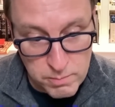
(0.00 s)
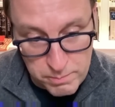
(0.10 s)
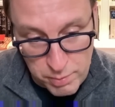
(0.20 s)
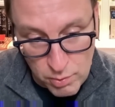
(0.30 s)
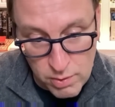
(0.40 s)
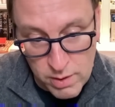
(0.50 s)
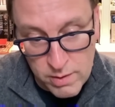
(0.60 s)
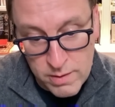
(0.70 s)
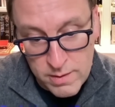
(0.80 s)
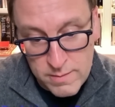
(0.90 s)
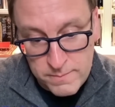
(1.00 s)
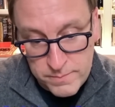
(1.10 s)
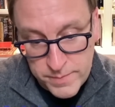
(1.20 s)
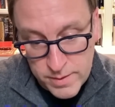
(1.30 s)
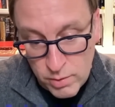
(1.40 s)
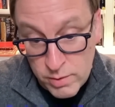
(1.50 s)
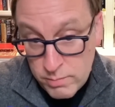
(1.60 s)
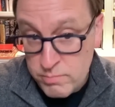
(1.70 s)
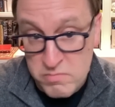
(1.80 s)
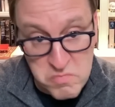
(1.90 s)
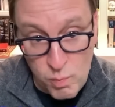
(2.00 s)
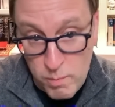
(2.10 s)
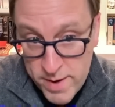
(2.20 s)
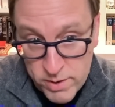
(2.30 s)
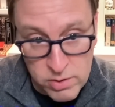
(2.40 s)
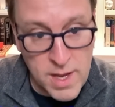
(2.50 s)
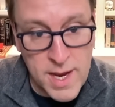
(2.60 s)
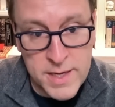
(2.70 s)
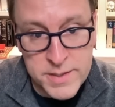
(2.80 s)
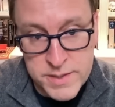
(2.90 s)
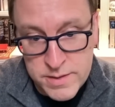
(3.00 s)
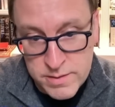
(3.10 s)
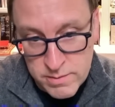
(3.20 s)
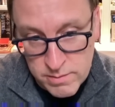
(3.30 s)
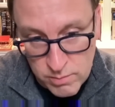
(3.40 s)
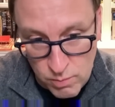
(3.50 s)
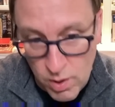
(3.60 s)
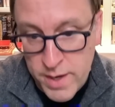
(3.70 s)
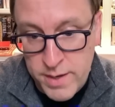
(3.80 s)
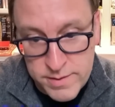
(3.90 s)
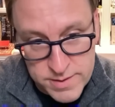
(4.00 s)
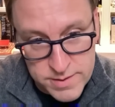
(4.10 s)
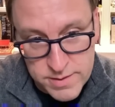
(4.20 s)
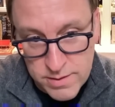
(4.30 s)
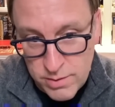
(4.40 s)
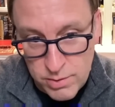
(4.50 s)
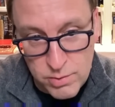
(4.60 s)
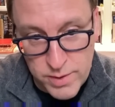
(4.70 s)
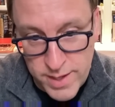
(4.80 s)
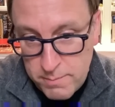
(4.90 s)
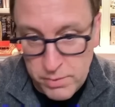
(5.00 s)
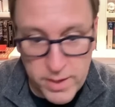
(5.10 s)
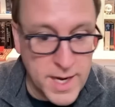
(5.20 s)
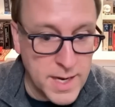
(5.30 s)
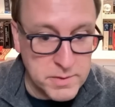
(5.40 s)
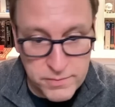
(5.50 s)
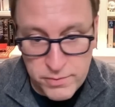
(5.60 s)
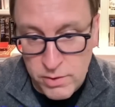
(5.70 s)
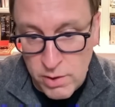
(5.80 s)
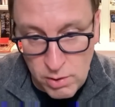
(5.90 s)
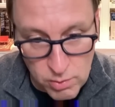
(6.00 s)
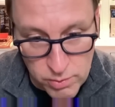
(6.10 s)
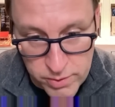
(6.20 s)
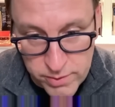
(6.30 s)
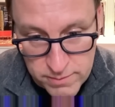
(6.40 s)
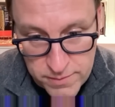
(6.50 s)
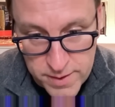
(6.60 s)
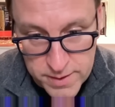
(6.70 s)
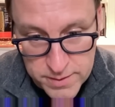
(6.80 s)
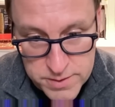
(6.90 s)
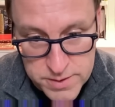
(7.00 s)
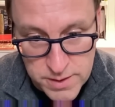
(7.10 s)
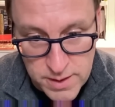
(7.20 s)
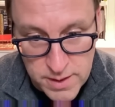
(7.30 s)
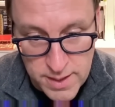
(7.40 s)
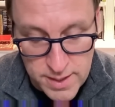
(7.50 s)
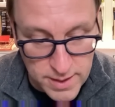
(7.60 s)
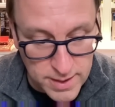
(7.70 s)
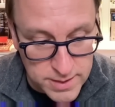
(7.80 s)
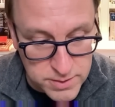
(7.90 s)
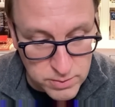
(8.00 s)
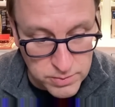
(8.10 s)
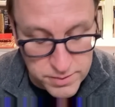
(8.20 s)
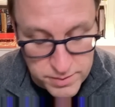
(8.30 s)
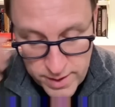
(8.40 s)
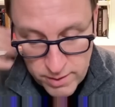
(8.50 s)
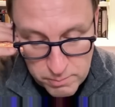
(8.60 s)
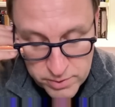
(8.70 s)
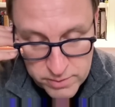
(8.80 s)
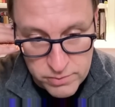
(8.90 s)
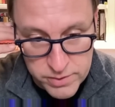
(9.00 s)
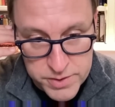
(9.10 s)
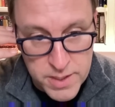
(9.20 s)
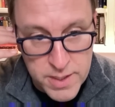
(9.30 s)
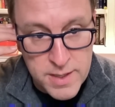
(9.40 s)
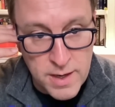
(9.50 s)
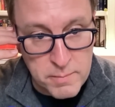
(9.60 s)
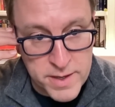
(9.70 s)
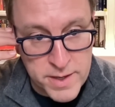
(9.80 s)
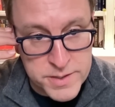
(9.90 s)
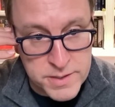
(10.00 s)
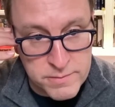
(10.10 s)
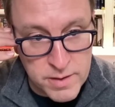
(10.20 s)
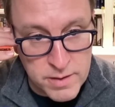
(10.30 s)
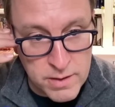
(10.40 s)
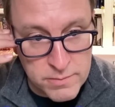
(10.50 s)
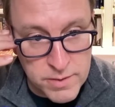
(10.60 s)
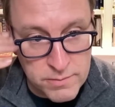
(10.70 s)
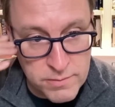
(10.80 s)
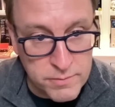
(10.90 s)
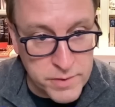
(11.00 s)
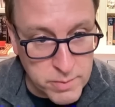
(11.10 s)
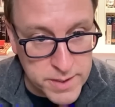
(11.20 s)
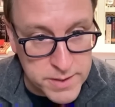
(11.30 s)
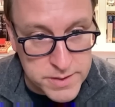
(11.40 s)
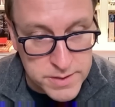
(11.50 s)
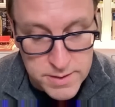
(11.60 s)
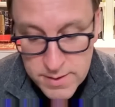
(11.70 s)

poor or middle class whites who get blamed for all order of things and told that they are privileged because of their race.